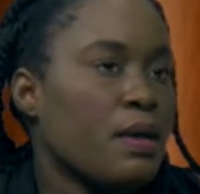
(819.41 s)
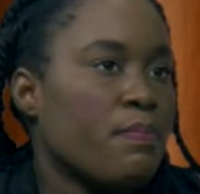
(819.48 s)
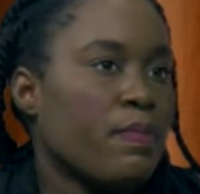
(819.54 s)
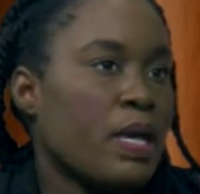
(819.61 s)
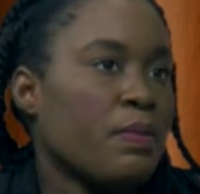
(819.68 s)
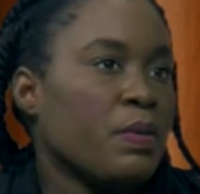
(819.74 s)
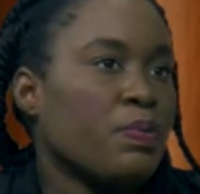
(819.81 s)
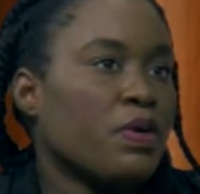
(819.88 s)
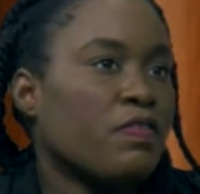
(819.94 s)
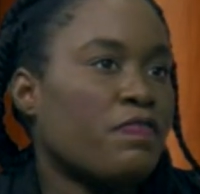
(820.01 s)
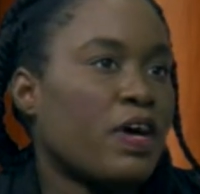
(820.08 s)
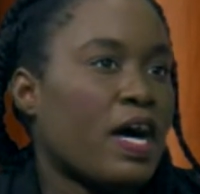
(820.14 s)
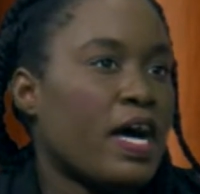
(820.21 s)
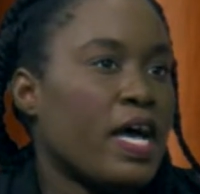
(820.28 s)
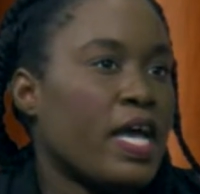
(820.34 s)
Maybe
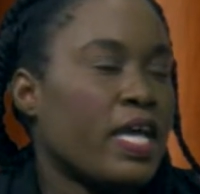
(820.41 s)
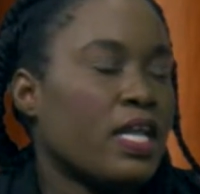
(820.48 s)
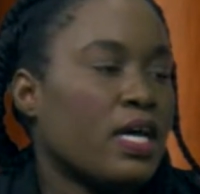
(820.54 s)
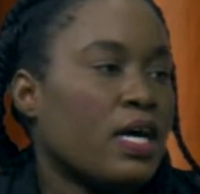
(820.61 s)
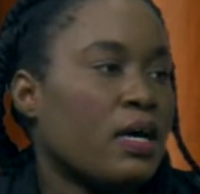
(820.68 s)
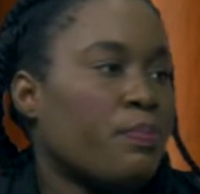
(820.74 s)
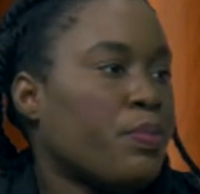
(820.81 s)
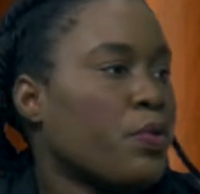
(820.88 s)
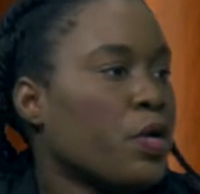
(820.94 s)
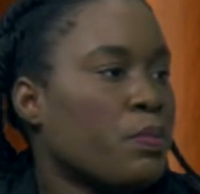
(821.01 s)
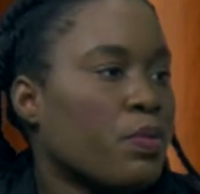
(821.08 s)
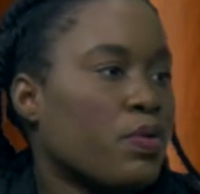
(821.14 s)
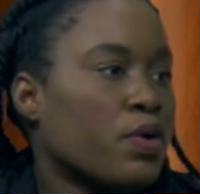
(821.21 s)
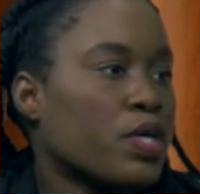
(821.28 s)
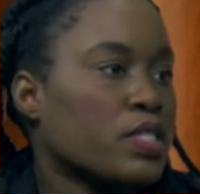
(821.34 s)
provide a
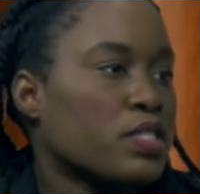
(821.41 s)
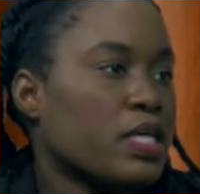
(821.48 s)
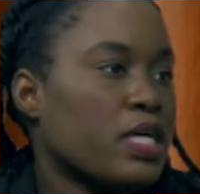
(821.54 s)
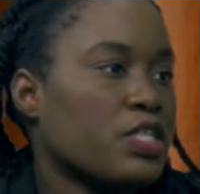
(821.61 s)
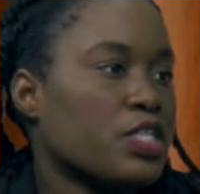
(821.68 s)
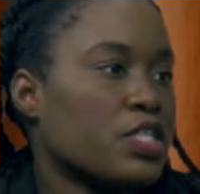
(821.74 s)
boot-up course that